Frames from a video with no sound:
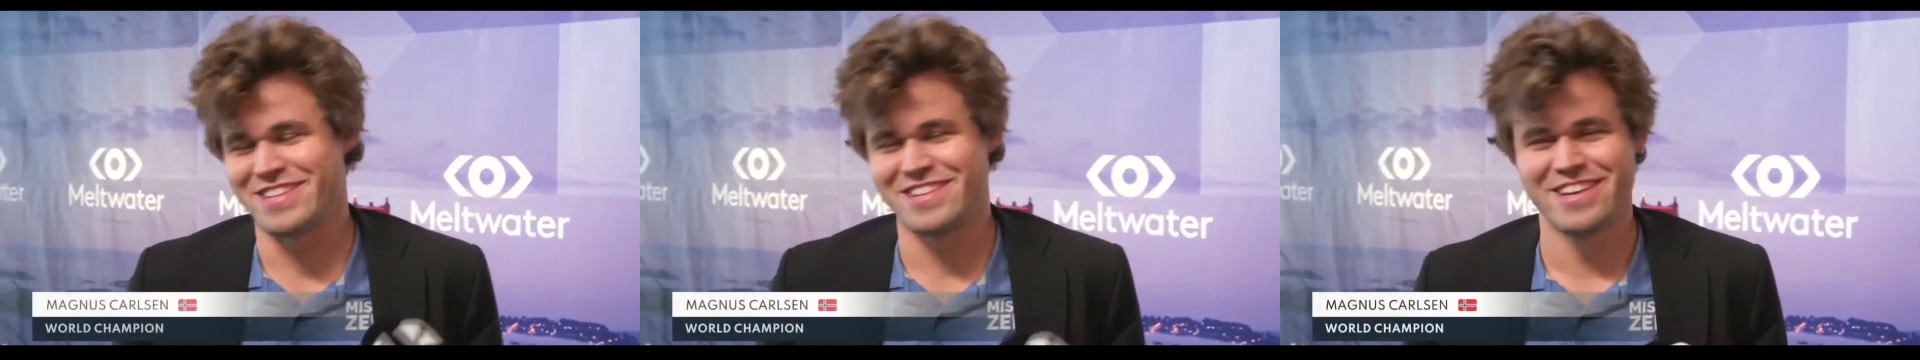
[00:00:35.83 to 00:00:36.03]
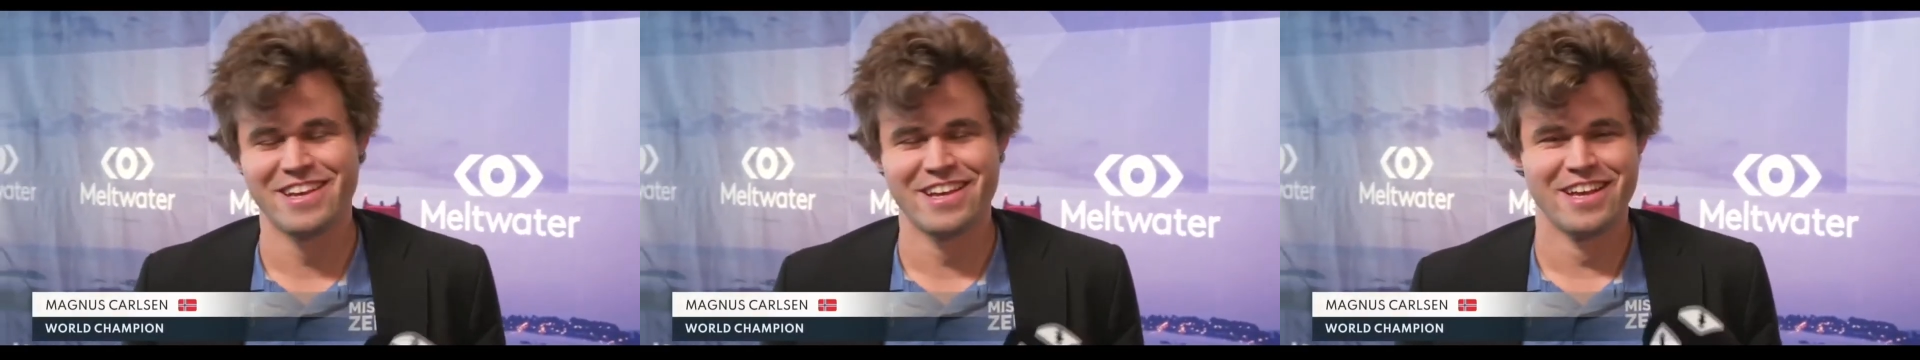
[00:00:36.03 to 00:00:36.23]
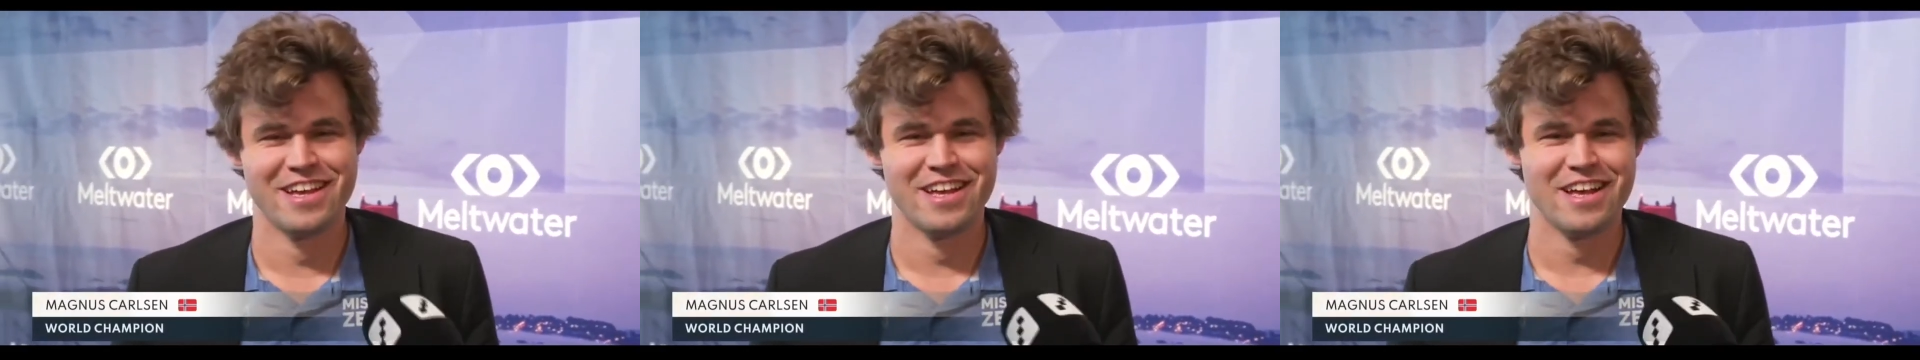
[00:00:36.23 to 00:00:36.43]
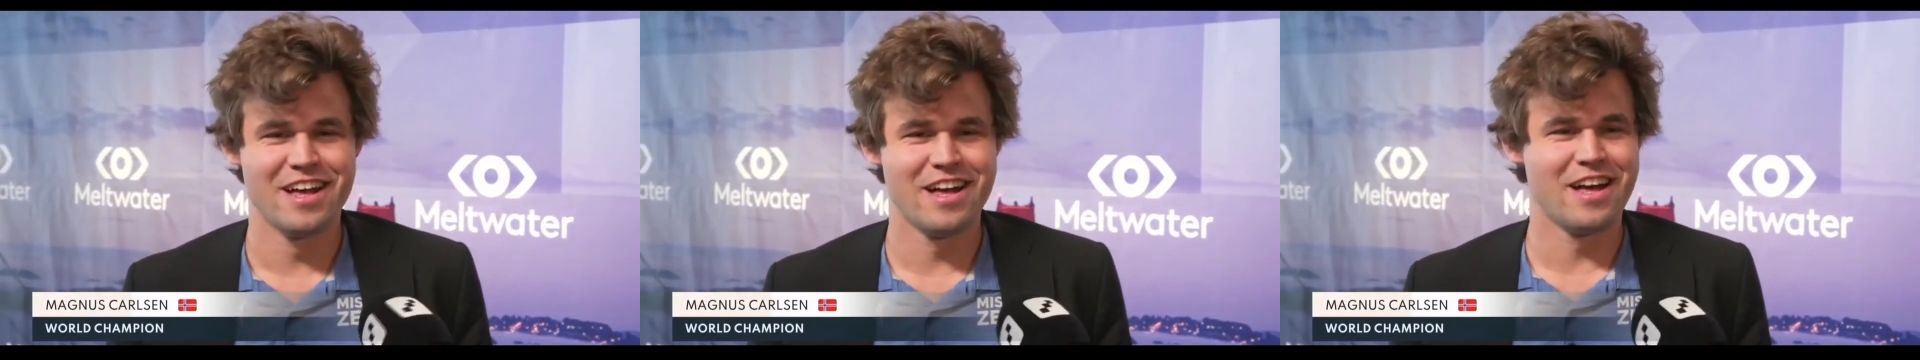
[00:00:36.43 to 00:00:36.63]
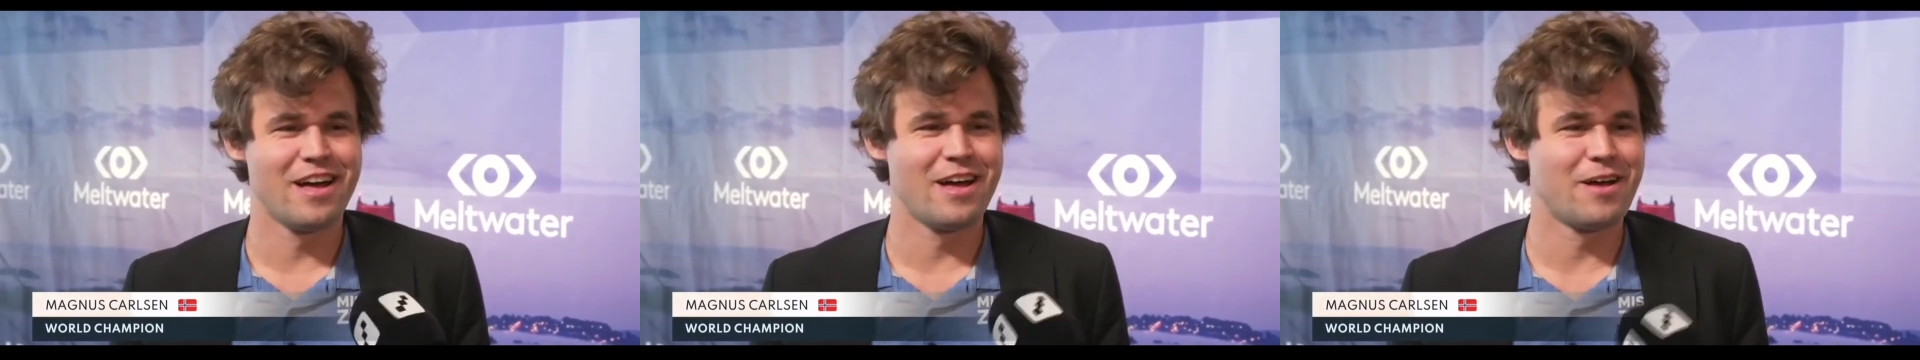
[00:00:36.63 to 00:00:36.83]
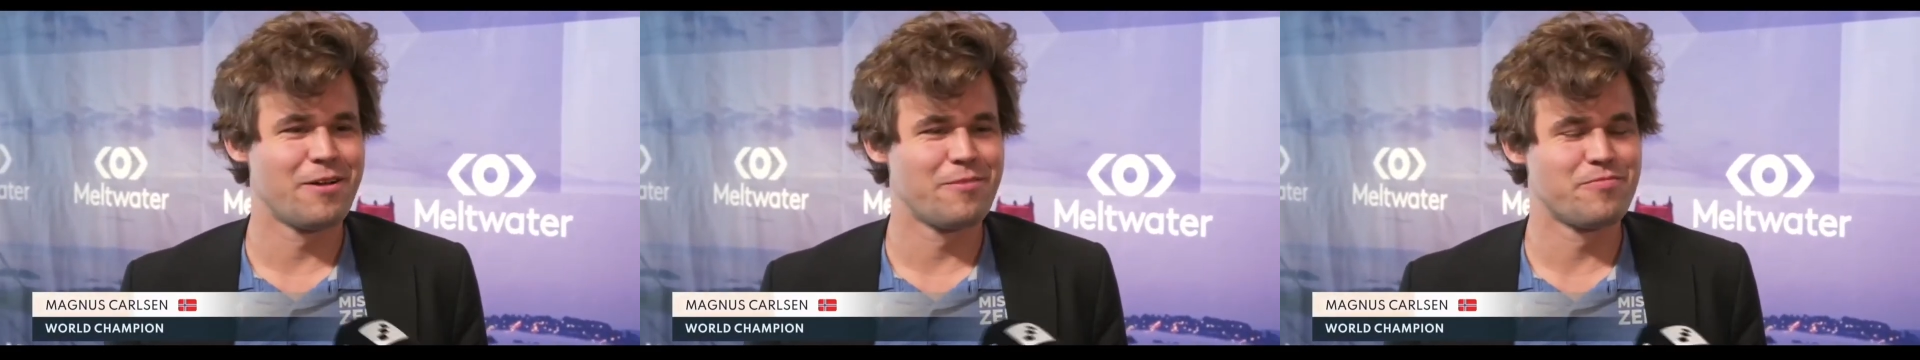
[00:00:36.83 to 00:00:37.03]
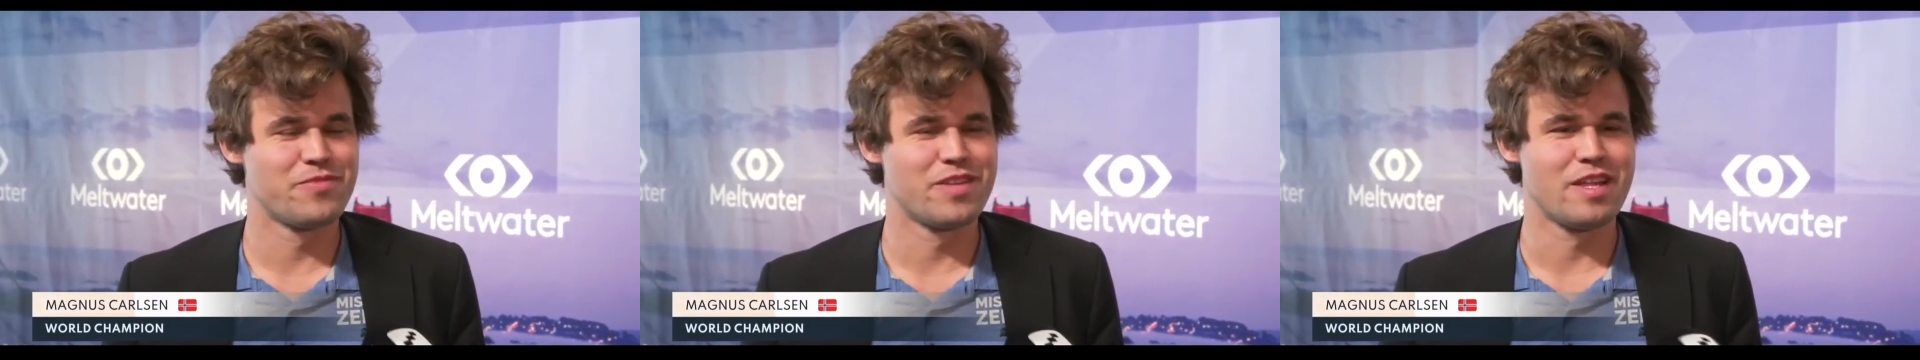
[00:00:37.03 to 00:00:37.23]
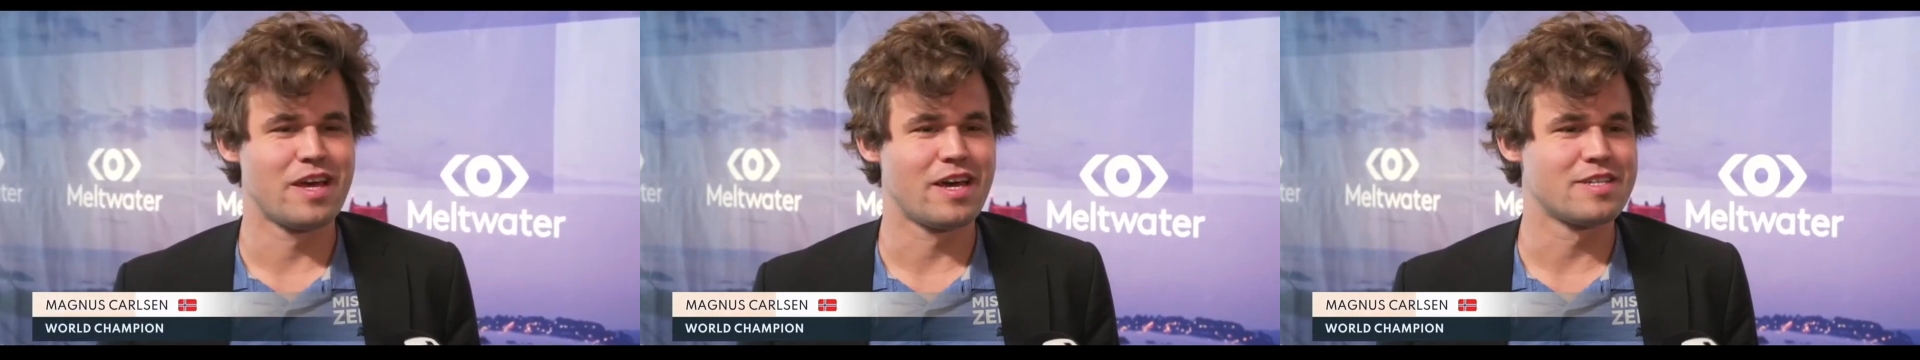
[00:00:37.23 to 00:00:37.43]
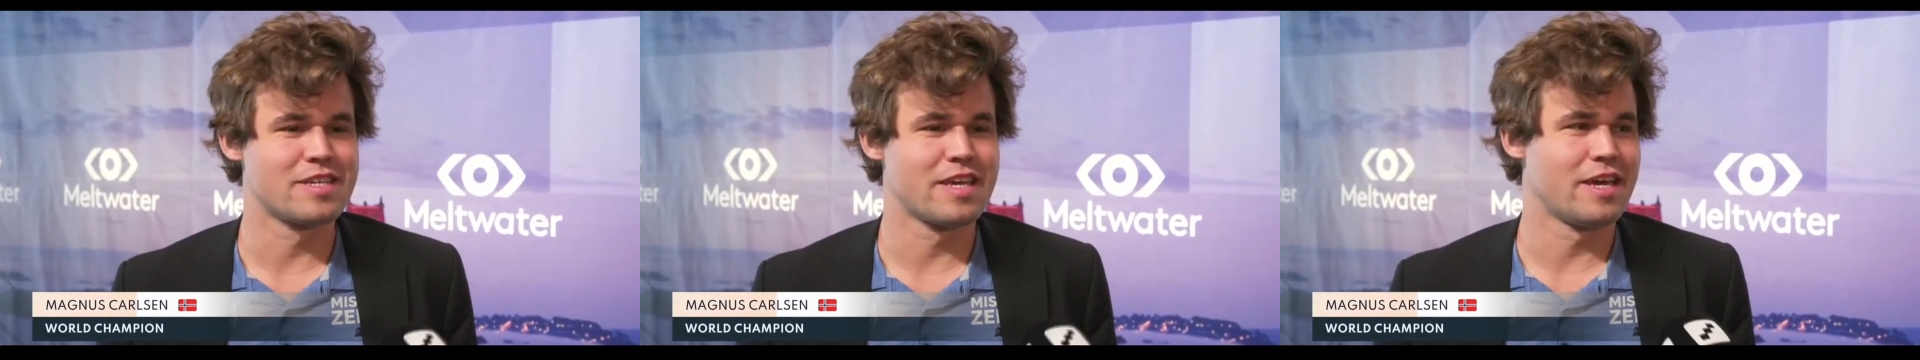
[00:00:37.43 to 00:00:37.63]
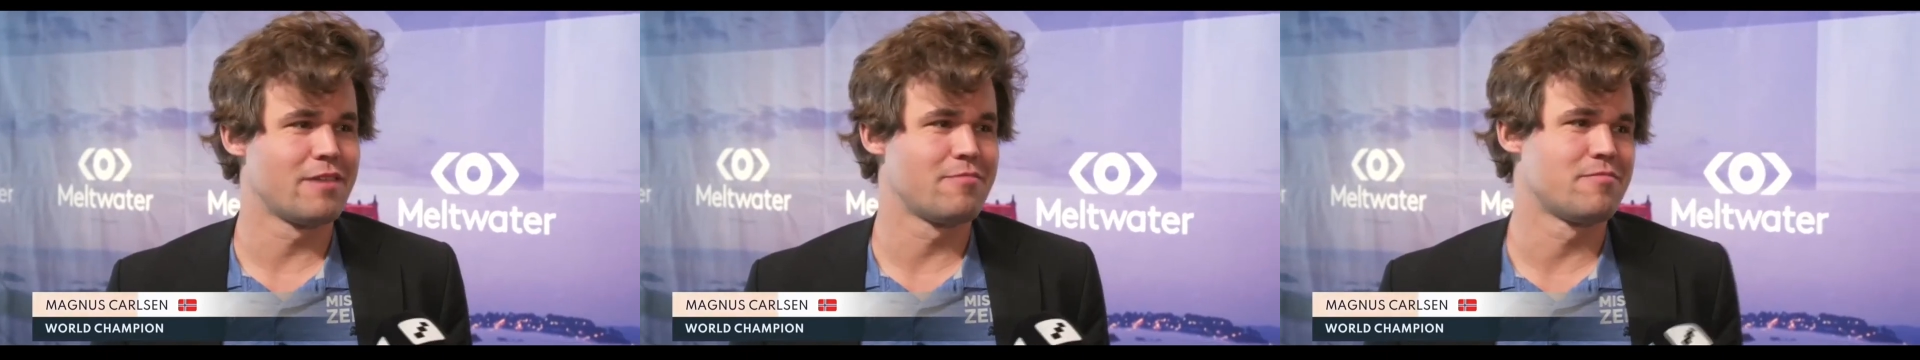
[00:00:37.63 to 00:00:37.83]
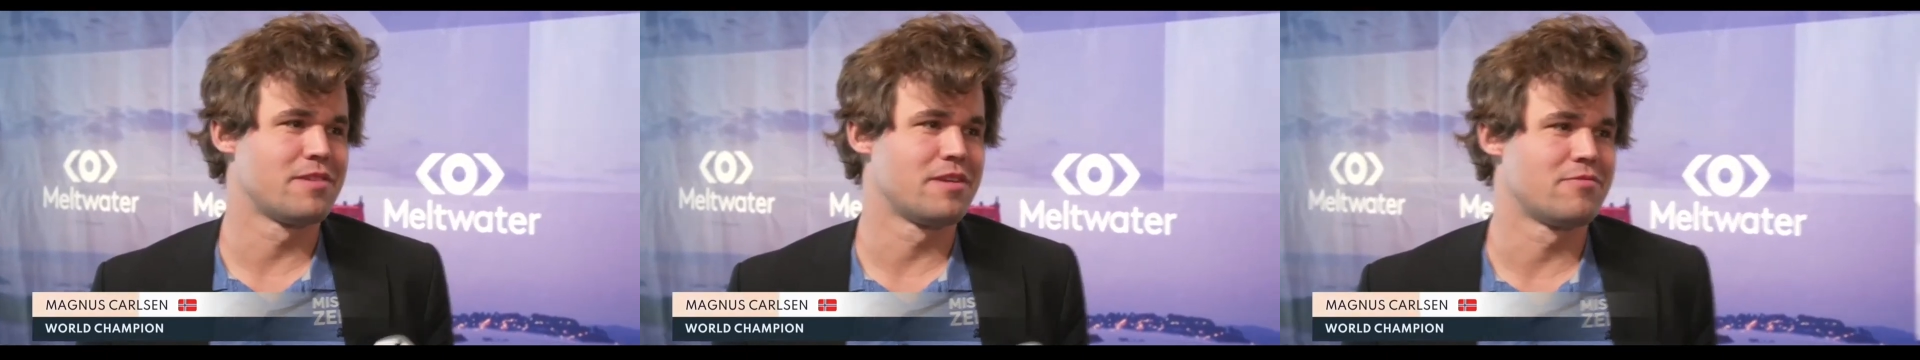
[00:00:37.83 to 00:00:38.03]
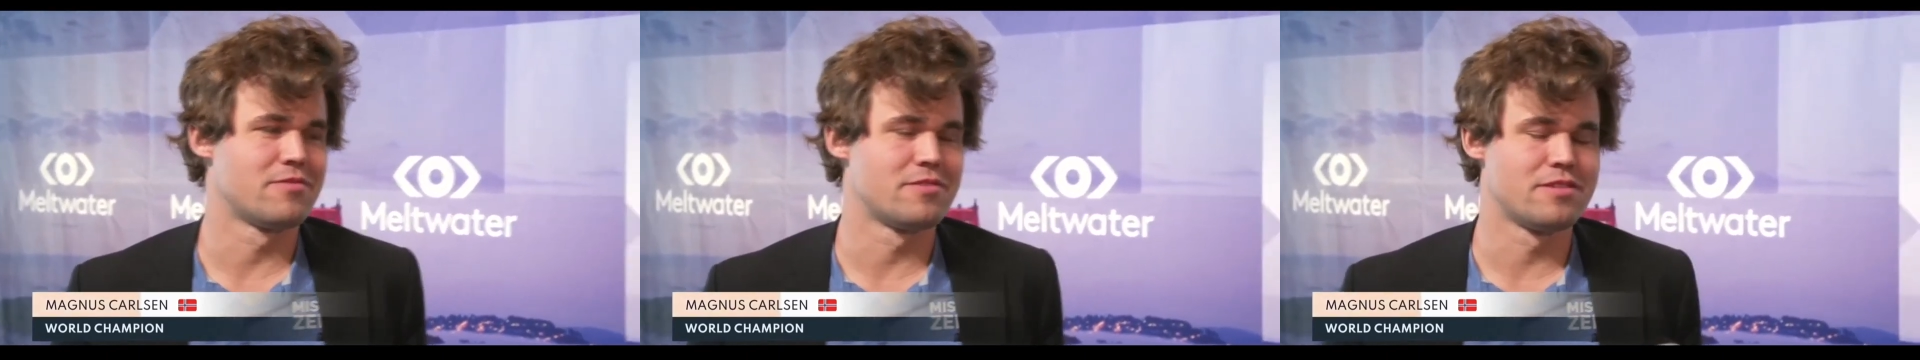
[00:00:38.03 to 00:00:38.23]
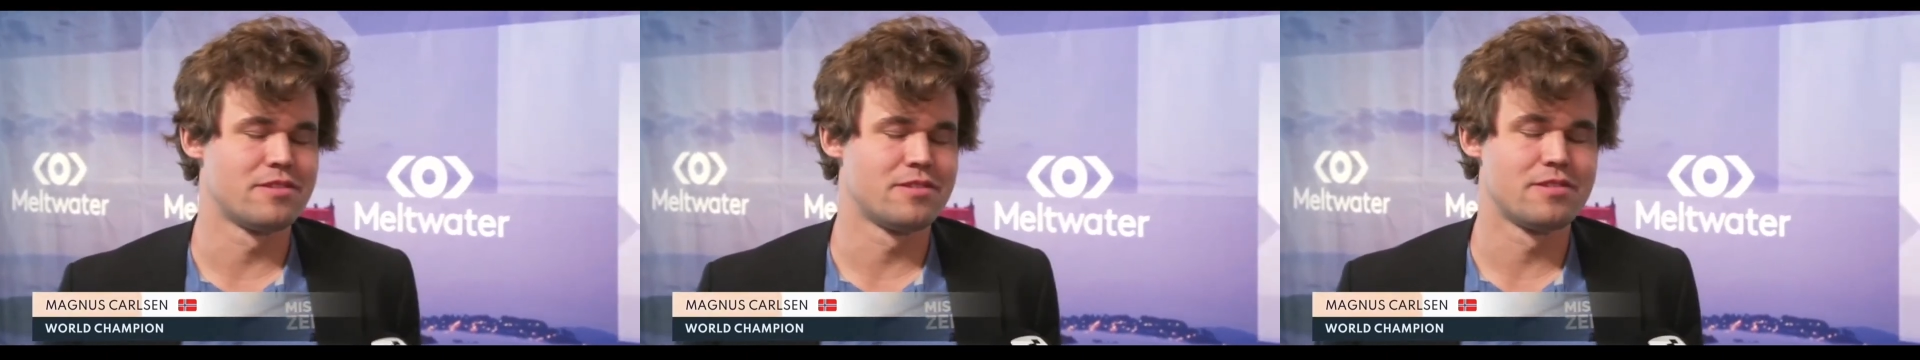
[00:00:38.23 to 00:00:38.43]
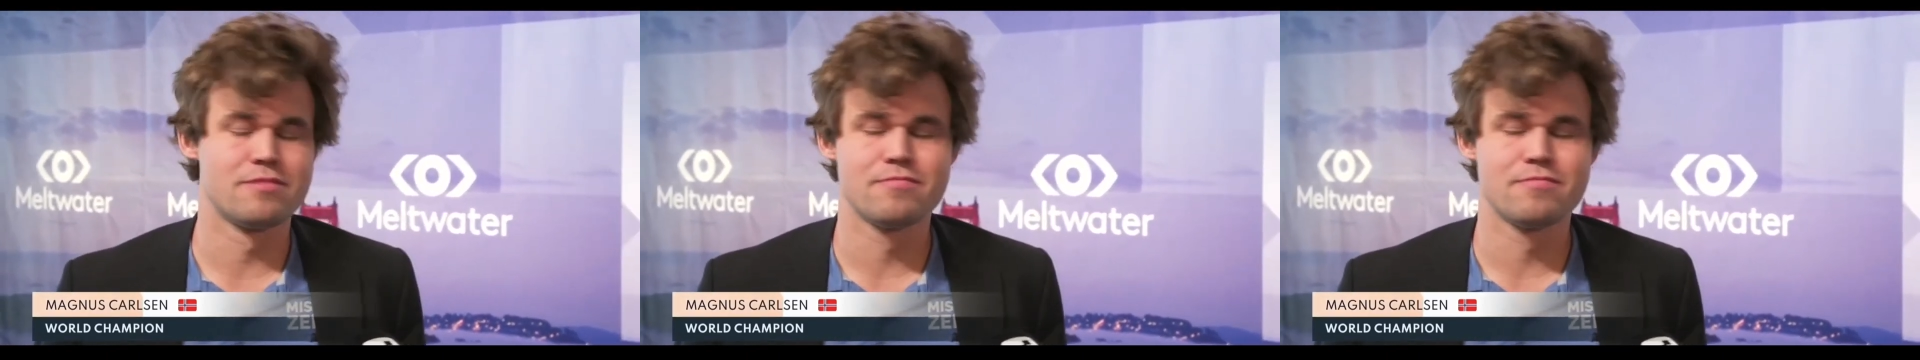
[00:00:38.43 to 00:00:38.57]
I mean, um, the last game he was